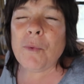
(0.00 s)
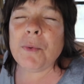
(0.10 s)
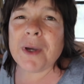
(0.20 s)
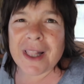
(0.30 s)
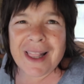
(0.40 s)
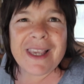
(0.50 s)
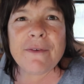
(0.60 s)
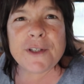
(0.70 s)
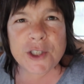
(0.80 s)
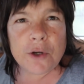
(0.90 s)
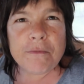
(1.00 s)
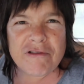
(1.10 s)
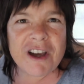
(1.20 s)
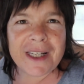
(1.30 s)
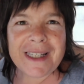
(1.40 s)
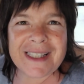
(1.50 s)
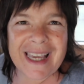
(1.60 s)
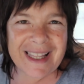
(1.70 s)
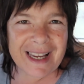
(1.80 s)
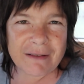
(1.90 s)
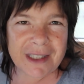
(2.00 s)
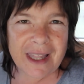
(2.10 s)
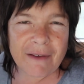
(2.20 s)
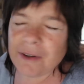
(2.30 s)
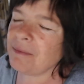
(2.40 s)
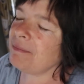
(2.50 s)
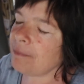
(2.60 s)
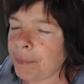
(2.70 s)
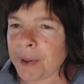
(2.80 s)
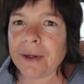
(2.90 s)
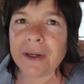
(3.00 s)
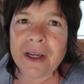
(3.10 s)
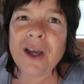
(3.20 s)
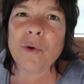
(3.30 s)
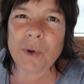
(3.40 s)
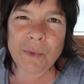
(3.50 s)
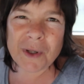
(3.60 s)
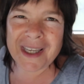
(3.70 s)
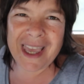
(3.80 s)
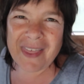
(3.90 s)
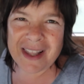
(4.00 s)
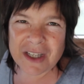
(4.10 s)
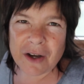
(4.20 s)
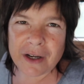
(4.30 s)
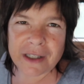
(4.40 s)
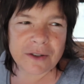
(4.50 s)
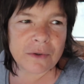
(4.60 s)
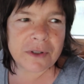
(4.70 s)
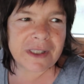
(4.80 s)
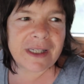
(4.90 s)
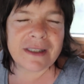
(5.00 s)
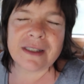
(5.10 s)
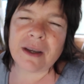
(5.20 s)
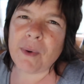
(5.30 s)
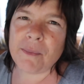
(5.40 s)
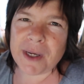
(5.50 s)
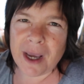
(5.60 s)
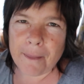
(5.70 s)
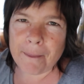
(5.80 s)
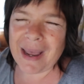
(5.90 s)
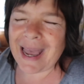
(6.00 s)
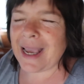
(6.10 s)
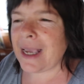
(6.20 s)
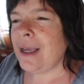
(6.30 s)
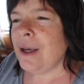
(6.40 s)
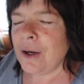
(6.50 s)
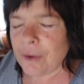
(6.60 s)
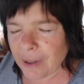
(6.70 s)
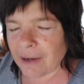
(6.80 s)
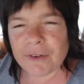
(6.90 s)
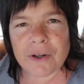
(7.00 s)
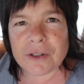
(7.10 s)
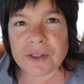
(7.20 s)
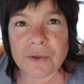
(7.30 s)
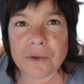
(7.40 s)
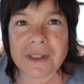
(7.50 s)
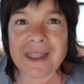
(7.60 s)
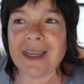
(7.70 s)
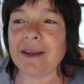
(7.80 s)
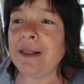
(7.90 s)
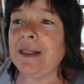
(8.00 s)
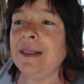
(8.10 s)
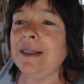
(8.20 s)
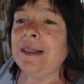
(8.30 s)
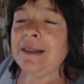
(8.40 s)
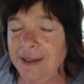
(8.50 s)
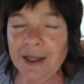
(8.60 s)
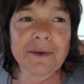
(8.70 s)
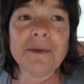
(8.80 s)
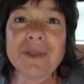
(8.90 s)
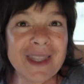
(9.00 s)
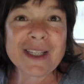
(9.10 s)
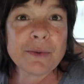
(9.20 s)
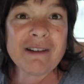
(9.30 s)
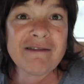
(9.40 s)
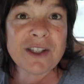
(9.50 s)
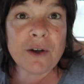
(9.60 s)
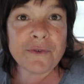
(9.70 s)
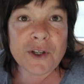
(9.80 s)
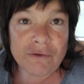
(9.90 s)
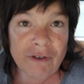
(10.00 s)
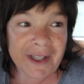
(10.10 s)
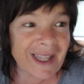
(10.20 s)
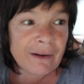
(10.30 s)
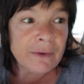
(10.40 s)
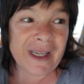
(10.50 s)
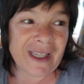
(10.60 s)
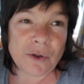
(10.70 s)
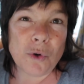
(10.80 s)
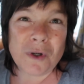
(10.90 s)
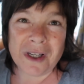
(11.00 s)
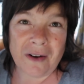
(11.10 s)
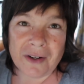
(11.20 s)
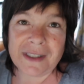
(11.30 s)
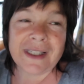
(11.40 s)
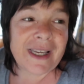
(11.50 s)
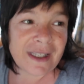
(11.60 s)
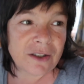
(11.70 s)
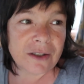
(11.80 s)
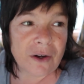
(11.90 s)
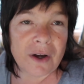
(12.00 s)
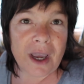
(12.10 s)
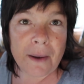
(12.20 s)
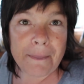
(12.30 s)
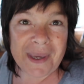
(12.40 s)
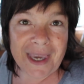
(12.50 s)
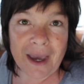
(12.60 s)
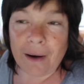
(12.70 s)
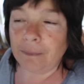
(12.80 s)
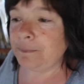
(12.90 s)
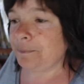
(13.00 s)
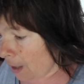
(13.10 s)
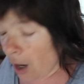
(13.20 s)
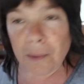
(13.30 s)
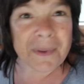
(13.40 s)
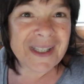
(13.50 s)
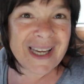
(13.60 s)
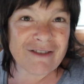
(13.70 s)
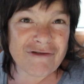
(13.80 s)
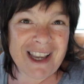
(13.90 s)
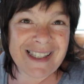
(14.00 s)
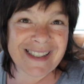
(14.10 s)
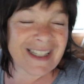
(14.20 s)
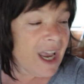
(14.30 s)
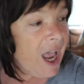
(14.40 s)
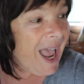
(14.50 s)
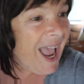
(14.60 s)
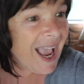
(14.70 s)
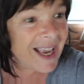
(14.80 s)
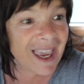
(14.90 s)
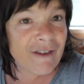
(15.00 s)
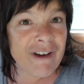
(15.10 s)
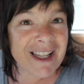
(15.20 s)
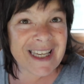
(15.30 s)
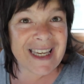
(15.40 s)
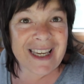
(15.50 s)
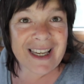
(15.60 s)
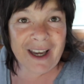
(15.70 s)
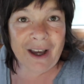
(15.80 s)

We were going to leave super early to get down to Devon, but we want to get that tyre sorted. So when we come back, we haven't got to sort it. So that's where he's off to. Right now, he's organised it. He's just got to go and pick it up. I'm going to get dressed and get ready.